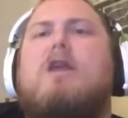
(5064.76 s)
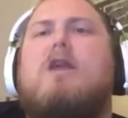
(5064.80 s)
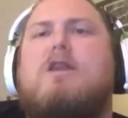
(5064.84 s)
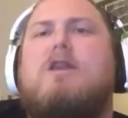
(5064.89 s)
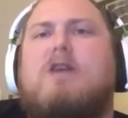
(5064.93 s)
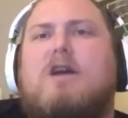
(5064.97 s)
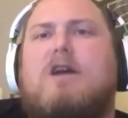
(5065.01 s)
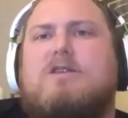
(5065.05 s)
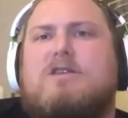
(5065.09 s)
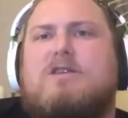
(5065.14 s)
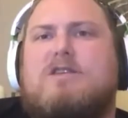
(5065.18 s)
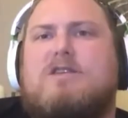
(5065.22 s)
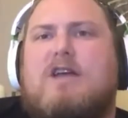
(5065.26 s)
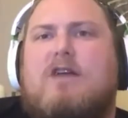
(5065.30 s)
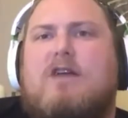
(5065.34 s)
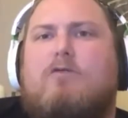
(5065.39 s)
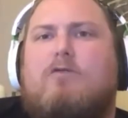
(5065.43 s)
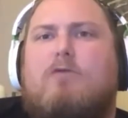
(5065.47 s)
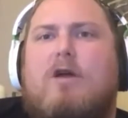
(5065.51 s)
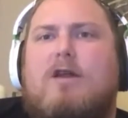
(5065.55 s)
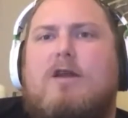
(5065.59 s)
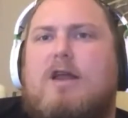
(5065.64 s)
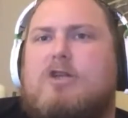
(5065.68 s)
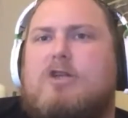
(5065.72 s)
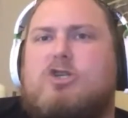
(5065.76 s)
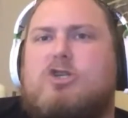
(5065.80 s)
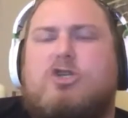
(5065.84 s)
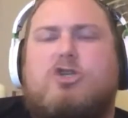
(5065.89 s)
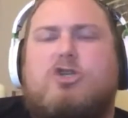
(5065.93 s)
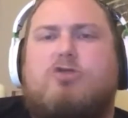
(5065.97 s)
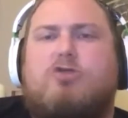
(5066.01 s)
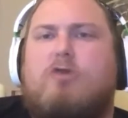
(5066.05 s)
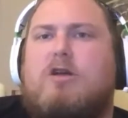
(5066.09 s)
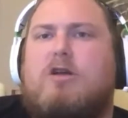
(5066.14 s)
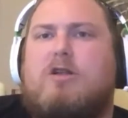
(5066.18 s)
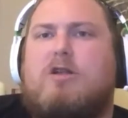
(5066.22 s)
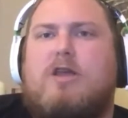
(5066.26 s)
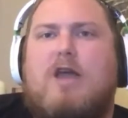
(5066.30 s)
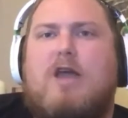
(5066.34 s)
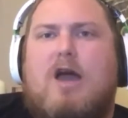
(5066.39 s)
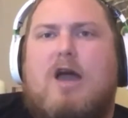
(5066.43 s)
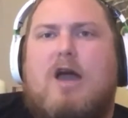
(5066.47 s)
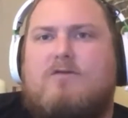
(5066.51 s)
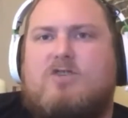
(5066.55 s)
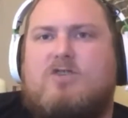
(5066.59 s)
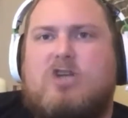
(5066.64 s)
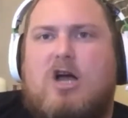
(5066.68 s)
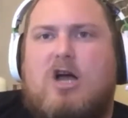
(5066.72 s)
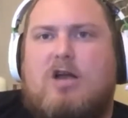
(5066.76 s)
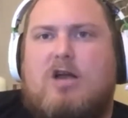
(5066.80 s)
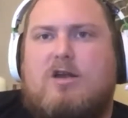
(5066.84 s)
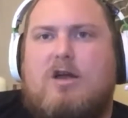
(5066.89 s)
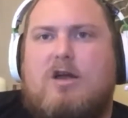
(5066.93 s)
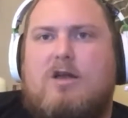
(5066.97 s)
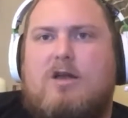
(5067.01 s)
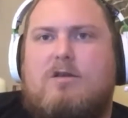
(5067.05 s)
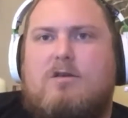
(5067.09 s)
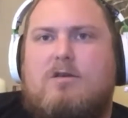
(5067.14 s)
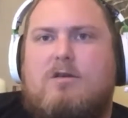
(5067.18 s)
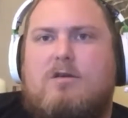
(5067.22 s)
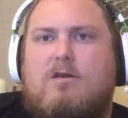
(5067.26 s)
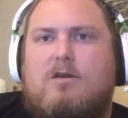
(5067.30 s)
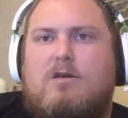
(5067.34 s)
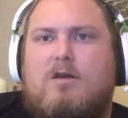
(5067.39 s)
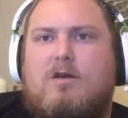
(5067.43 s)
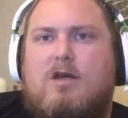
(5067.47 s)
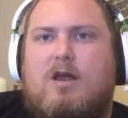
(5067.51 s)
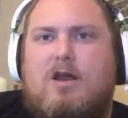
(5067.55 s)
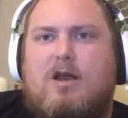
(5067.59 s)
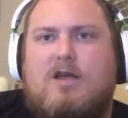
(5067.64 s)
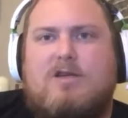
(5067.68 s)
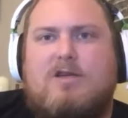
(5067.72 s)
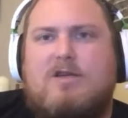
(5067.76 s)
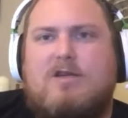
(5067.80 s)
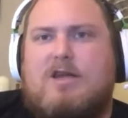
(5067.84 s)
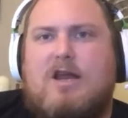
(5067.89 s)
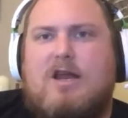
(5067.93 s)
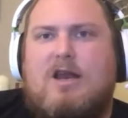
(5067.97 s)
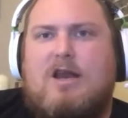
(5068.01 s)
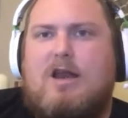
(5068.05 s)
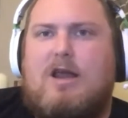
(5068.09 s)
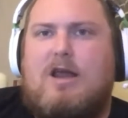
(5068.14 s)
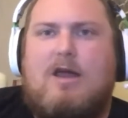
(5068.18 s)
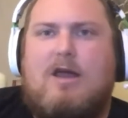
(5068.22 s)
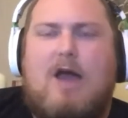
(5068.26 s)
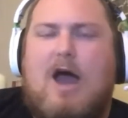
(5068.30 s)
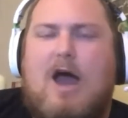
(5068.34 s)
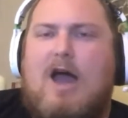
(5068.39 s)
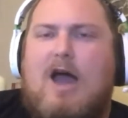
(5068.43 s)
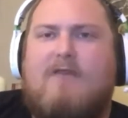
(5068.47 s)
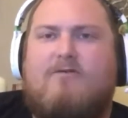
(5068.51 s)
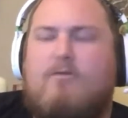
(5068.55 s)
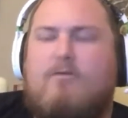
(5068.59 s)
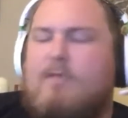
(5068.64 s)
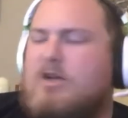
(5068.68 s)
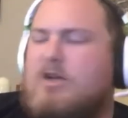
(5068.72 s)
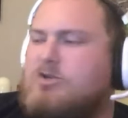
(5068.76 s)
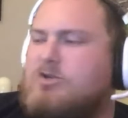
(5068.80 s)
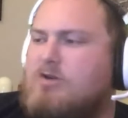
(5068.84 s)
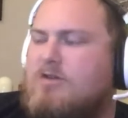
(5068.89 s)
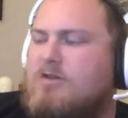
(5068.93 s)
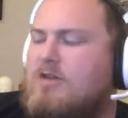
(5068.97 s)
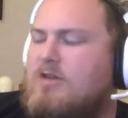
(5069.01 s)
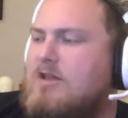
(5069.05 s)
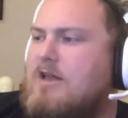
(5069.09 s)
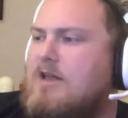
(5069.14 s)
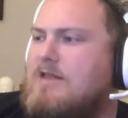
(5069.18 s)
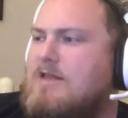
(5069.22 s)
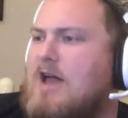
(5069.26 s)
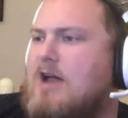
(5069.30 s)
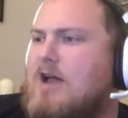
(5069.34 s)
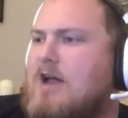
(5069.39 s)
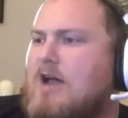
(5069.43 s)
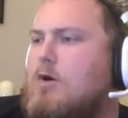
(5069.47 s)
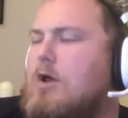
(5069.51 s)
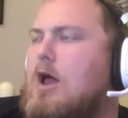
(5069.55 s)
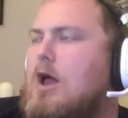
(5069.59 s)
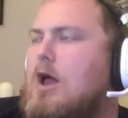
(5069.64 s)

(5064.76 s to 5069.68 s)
does decide to run, it's strictly out of shotgun. He doesn't get any I formation or anything like that going.